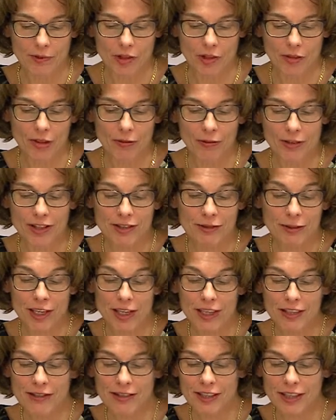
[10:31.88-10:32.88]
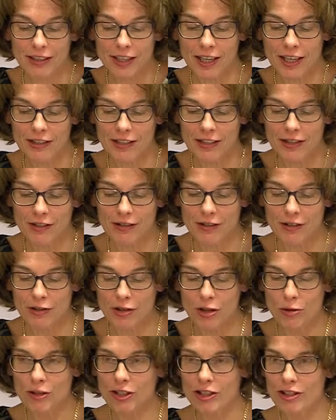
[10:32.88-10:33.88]
Several Israelis said that I had this
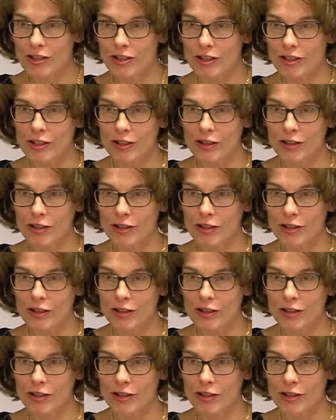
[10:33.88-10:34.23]
Jewish